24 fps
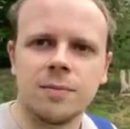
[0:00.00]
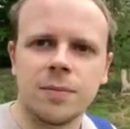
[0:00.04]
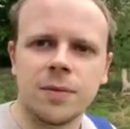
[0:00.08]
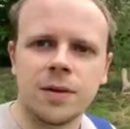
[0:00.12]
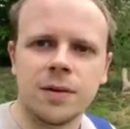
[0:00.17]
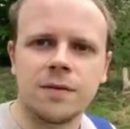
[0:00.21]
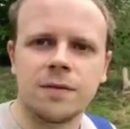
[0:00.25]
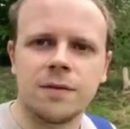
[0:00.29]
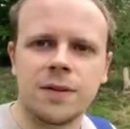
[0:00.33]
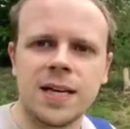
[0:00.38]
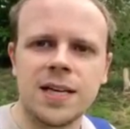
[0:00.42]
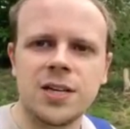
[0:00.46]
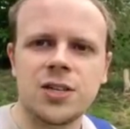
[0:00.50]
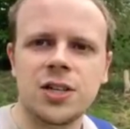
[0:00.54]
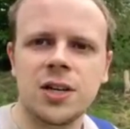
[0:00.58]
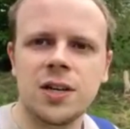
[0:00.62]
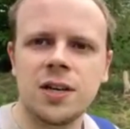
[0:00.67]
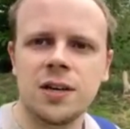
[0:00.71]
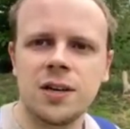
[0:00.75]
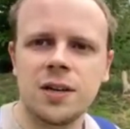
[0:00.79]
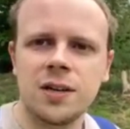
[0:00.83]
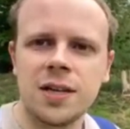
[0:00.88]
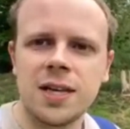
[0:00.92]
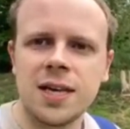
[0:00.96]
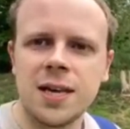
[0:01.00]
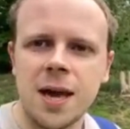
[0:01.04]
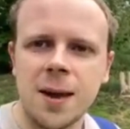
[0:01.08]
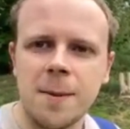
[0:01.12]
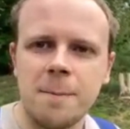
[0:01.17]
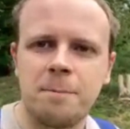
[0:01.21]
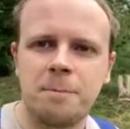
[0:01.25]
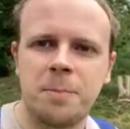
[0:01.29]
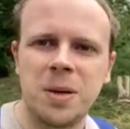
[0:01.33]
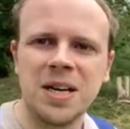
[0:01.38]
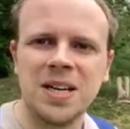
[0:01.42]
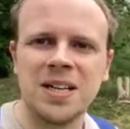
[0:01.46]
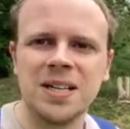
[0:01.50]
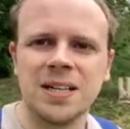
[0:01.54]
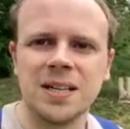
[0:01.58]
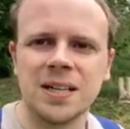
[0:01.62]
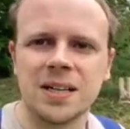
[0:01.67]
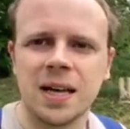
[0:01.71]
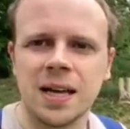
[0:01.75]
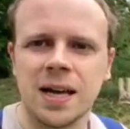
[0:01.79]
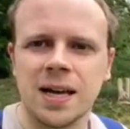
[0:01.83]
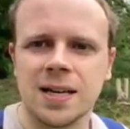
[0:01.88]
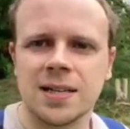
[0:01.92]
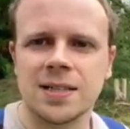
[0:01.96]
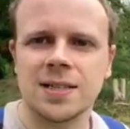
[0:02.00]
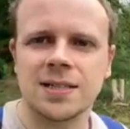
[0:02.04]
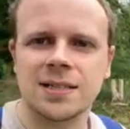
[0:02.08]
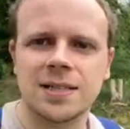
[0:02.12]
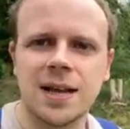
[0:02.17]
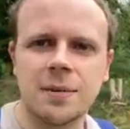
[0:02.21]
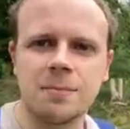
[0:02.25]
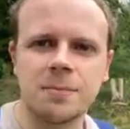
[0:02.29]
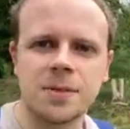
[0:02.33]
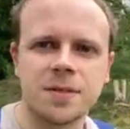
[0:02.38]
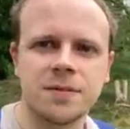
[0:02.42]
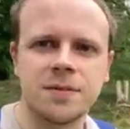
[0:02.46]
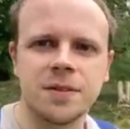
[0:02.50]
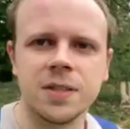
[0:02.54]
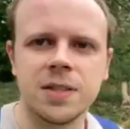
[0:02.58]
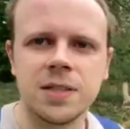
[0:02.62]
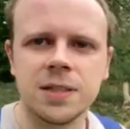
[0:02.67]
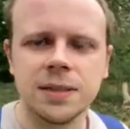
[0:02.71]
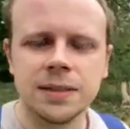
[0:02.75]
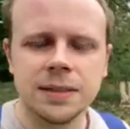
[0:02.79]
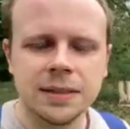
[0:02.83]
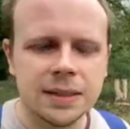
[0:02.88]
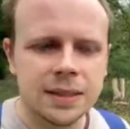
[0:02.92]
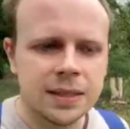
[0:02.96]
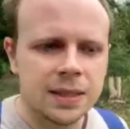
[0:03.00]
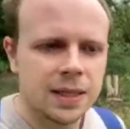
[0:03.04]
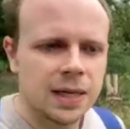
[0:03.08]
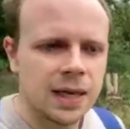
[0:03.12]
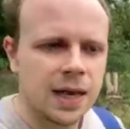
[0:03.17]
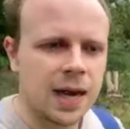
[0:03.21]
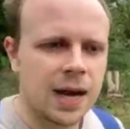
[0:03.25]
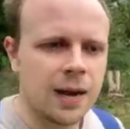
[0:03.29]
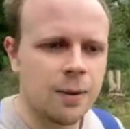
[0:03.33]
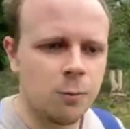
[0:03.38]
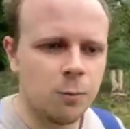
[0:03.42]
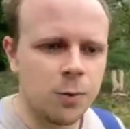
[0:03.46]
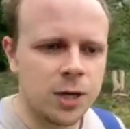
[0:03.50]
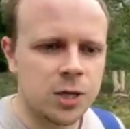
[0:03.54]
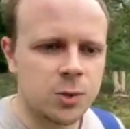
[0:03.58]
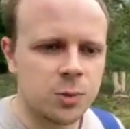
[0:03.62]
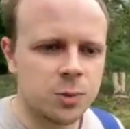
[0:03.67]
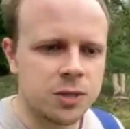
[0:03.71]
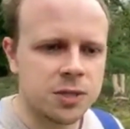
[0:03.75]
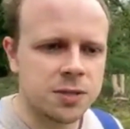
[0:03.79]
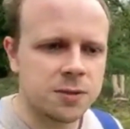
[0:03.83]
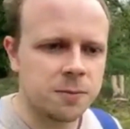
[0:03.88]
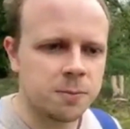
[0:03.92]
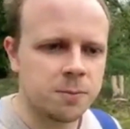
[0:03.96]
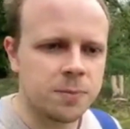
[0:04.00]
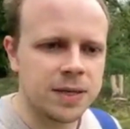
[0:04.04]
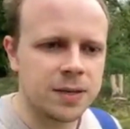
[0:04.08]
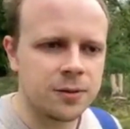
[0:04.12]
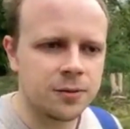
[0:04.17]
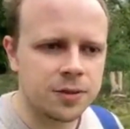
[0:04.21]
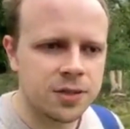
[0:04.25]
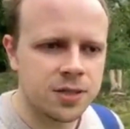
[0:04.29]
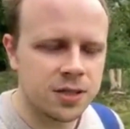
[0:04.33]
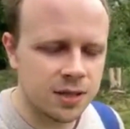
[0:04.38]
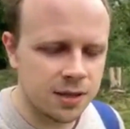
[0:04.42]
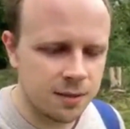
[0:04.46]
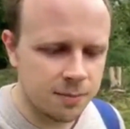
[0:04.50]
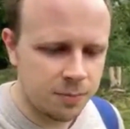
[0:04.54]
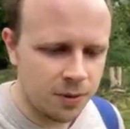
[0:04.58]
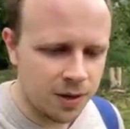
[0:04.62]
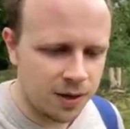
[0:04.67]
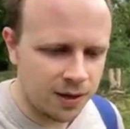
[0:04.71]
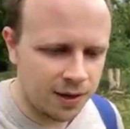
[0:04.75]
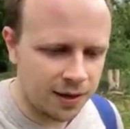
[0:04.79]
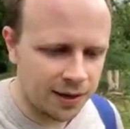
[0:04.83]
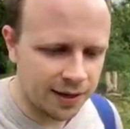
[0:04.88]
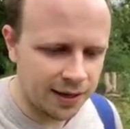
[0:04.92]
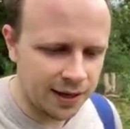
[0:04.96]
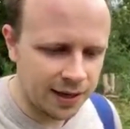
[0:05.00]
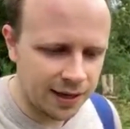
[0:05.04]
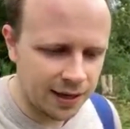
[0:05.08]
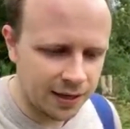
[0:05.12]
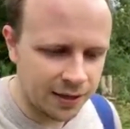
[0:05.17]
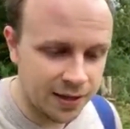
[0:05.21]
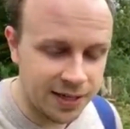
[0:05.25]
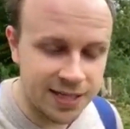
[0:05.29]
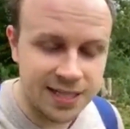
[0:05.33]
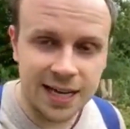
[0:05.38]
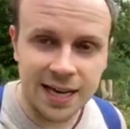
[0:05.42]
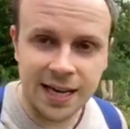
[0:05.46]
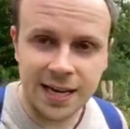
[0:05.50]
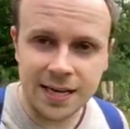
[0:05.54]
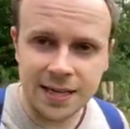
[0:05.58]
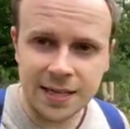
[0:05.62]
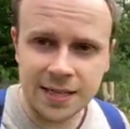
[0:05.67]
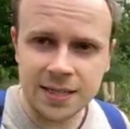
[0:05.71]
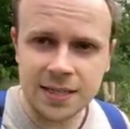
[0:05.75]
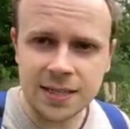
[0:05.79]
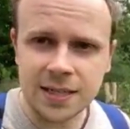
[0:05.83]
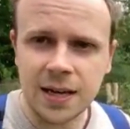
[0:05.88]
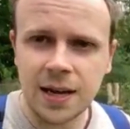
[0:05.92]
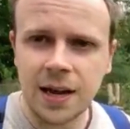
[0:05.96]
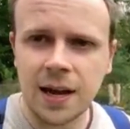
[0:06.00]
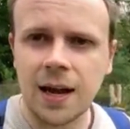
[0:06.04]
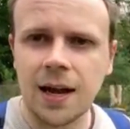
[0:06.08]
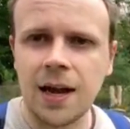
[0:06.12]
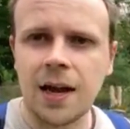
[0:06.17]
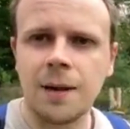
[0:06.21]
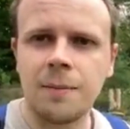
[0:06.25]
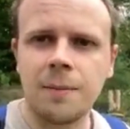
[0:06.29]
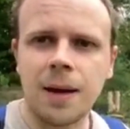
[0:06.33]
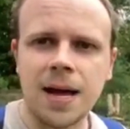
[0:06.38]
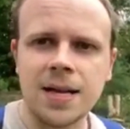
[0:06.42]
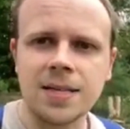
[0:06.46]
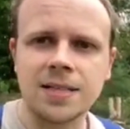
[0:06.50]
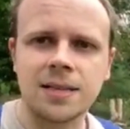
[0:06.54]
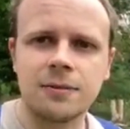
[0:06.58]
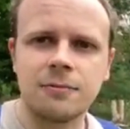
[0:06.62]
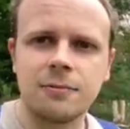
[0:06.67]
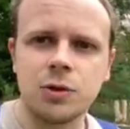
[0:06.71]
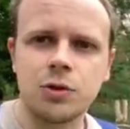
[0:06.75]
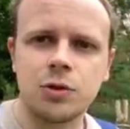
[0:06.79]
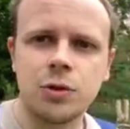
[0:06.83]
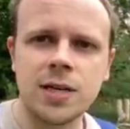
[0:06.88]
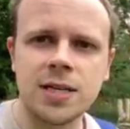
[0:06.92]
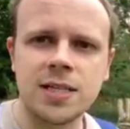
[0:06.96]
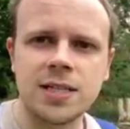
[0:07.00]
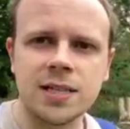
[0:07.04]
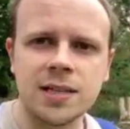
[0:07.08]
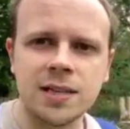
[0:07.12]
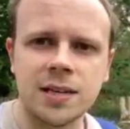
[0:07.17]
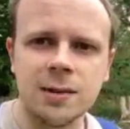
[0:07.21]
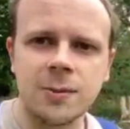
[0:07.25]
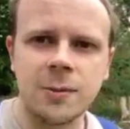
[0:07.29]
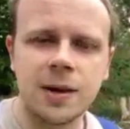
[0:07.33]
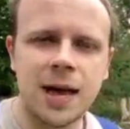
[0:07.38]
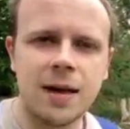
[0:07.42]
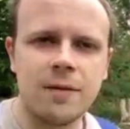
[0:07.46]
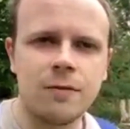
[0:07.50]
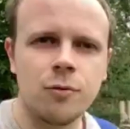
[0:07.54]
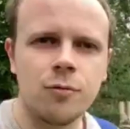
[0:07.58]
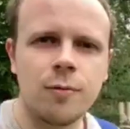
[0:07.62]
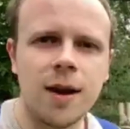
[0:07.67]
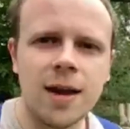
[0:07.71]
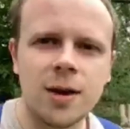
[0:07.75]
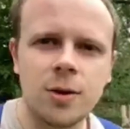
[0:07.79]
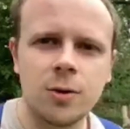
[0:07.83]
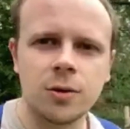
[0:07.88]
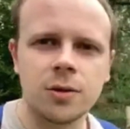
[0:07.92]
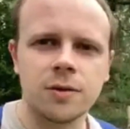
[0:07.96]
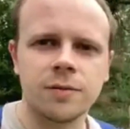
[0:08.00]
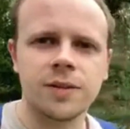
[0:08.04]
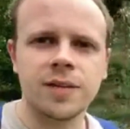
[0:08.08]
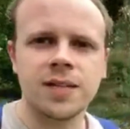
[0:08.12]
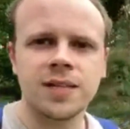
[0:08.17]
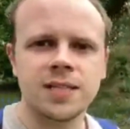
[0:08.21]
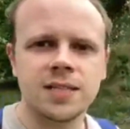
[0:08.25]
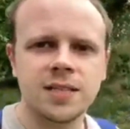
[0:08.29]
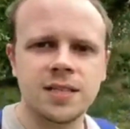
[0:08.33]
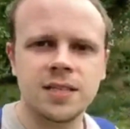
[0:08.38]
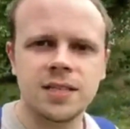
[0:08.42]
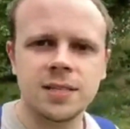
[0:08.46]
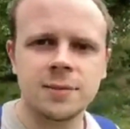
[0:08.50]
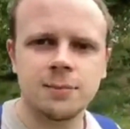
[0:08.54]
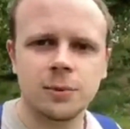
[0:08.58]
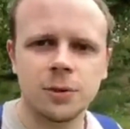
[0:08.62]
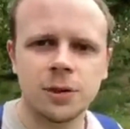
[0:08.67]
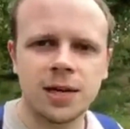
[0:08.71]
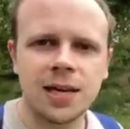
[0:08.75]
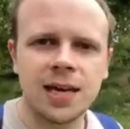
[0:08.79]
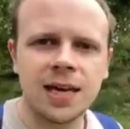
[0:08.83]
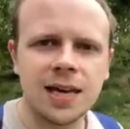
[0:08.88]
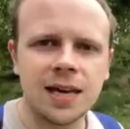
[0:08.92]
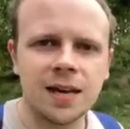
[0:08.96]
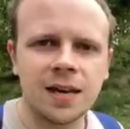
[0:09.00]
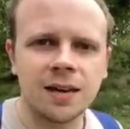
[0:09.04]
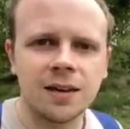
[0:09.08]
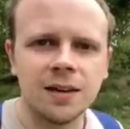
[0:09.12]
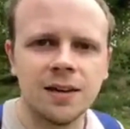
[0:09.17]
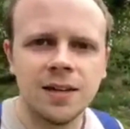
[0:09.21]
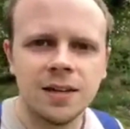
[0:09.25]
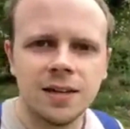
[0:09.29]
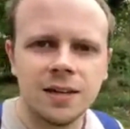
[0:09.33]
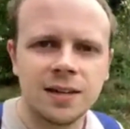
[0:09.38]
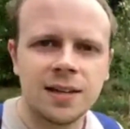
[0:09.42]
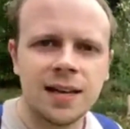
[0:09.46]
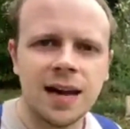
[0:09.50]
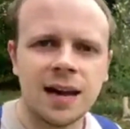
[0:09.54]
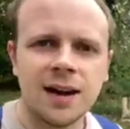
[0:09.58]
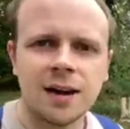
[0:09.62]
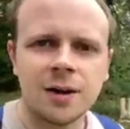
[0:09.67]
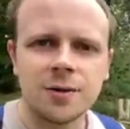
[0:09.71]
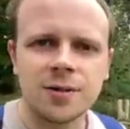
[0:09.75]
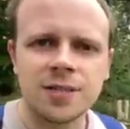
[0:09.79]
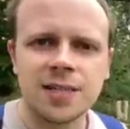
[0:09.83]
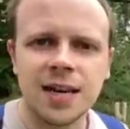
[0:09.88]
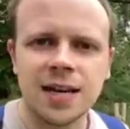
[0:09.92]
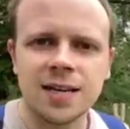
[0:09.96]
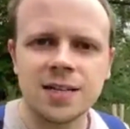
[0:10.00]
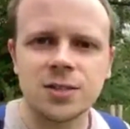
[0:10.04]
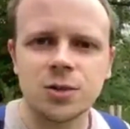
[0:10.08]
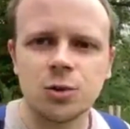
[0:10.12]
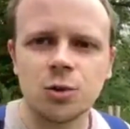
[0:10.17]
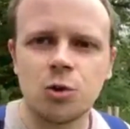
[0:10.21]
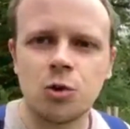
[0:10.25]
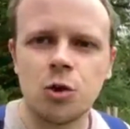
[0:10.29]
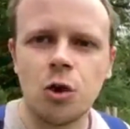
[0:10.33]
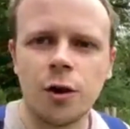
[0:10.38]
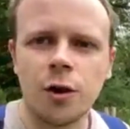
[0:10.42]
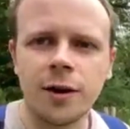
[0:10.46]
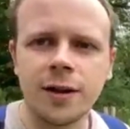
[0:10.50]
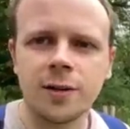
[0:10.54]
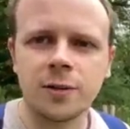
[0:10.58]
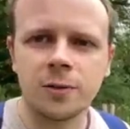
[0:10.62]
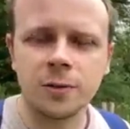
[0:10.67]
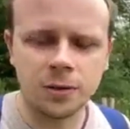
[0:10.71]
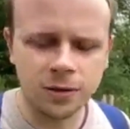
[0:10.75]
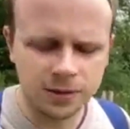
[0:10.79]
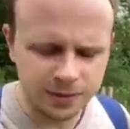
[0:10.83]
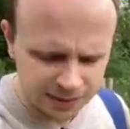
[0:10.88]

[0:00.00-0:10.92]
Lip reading: feature, the Burg at Tempsford, which was built by the Danes as they retreated. Now, we have a record of this in this book here, the Anglo-Saxon Chronicle.